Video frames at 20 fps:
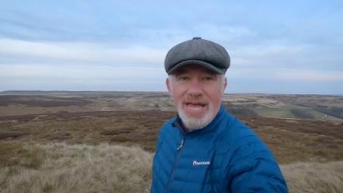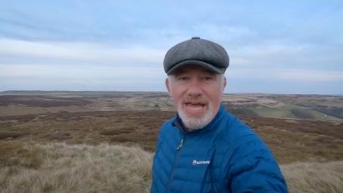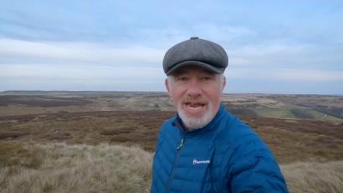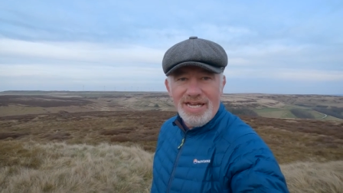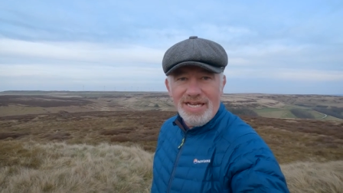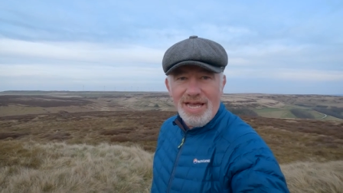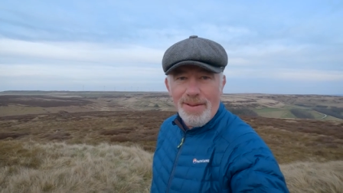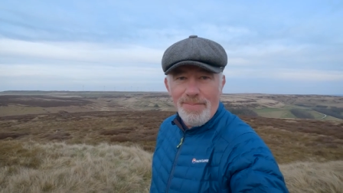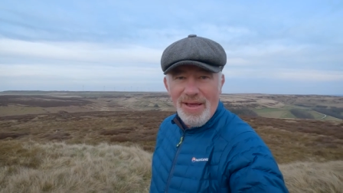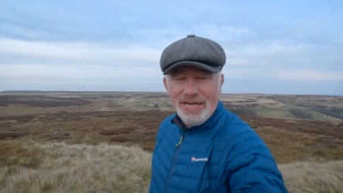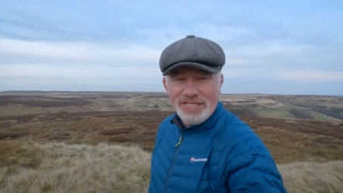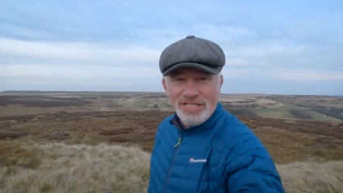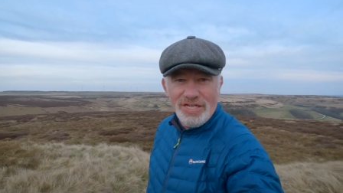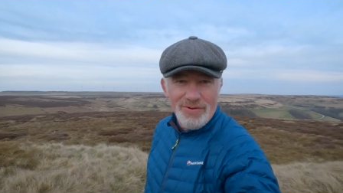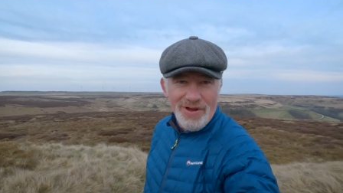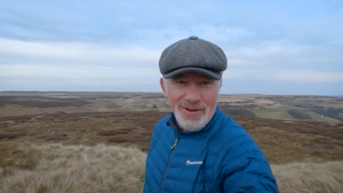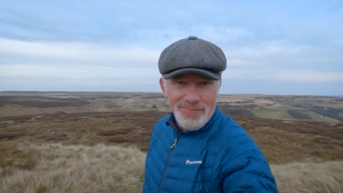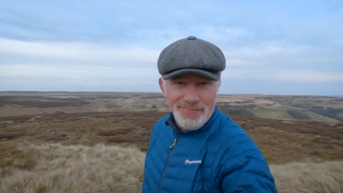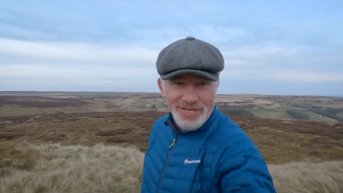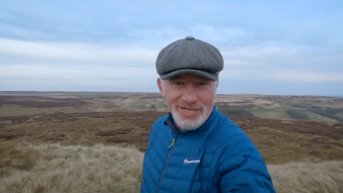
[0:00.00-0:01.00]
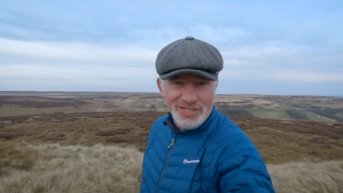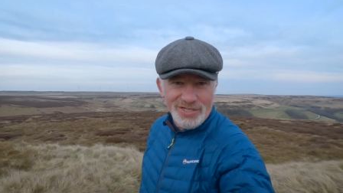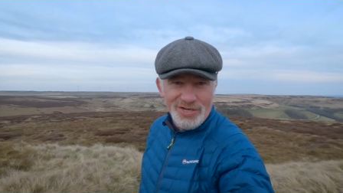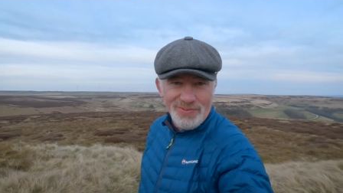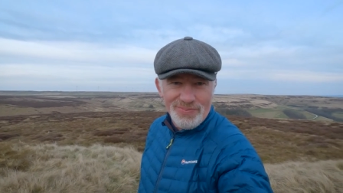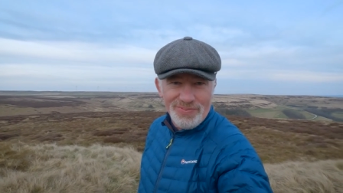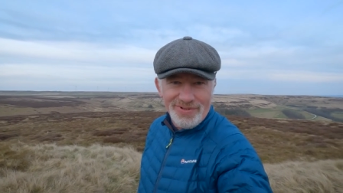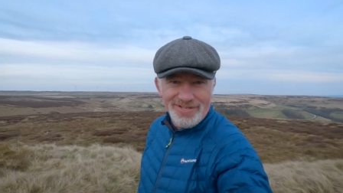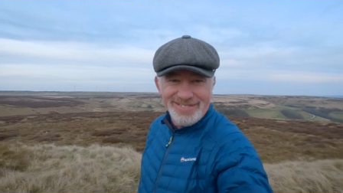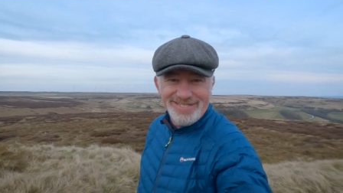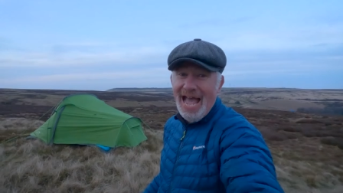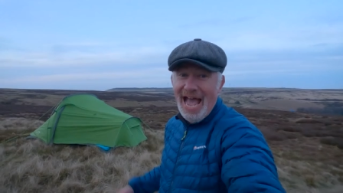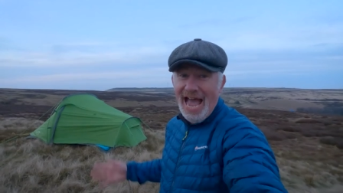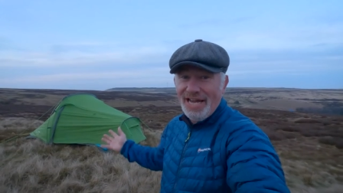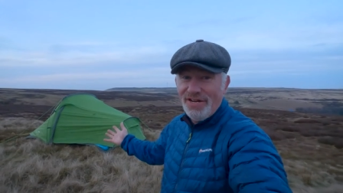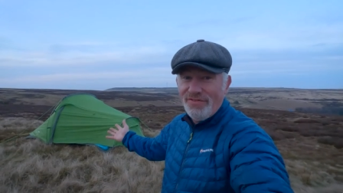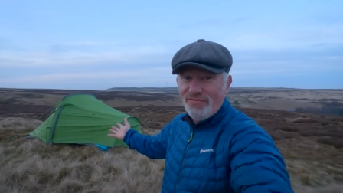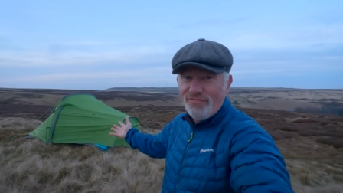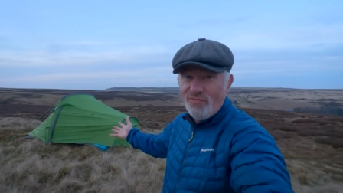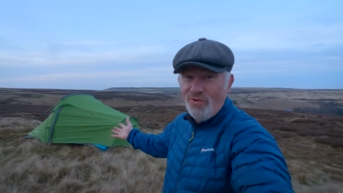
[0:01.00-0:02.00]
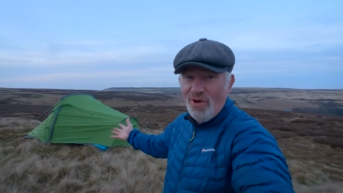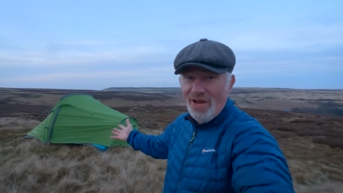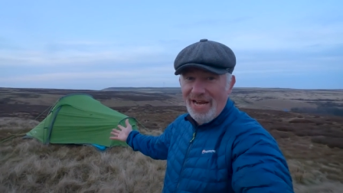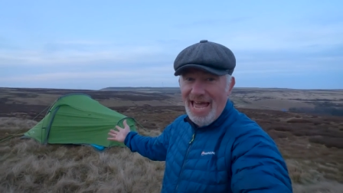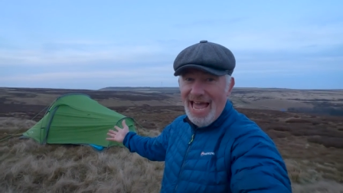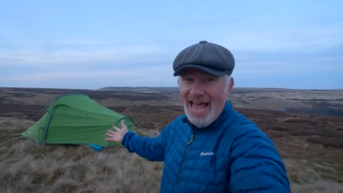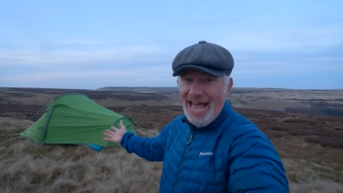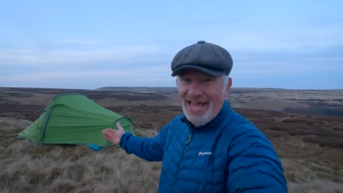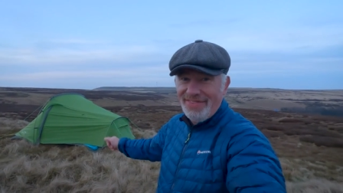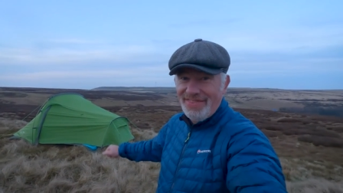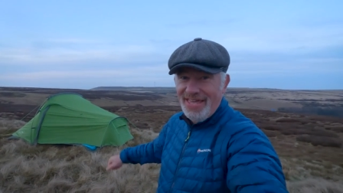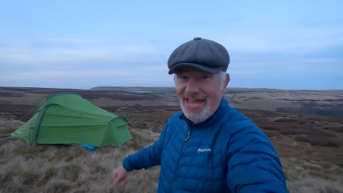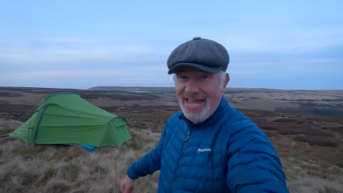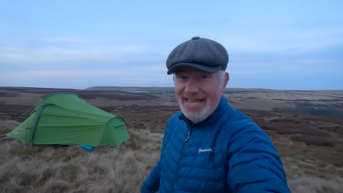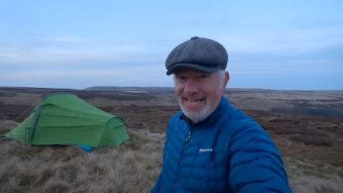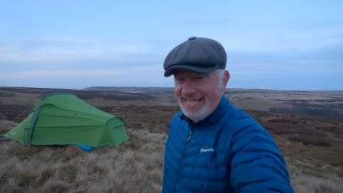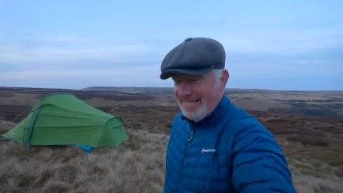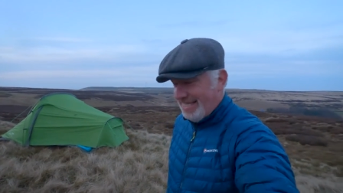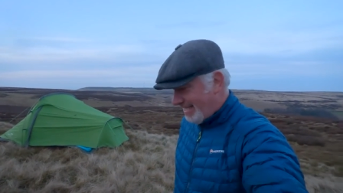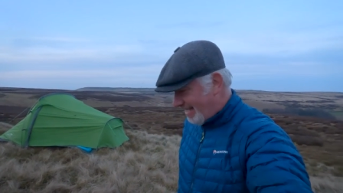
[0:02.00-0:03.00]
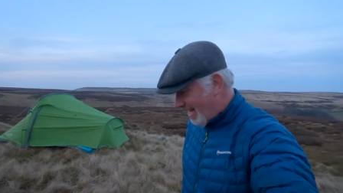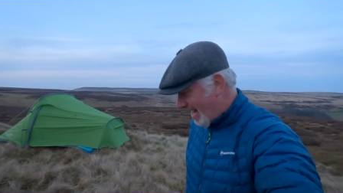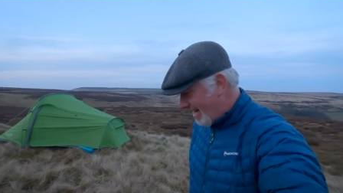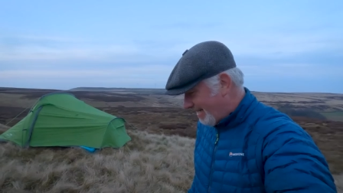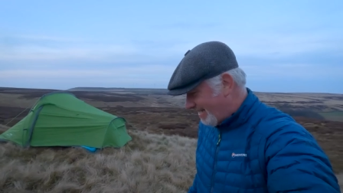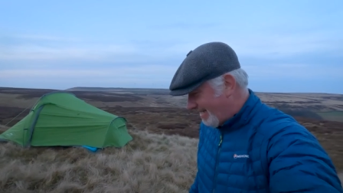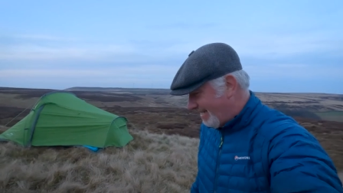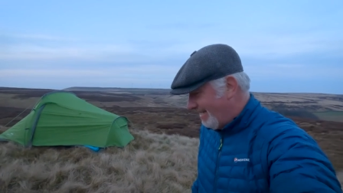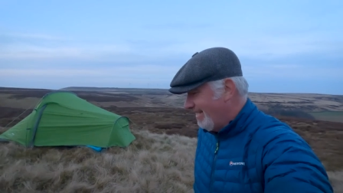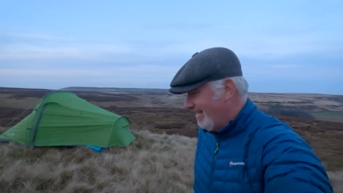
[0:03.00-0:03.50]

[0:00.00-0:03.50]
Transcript: I'll get back to you when I'm pitched up. And voila, there is the tent.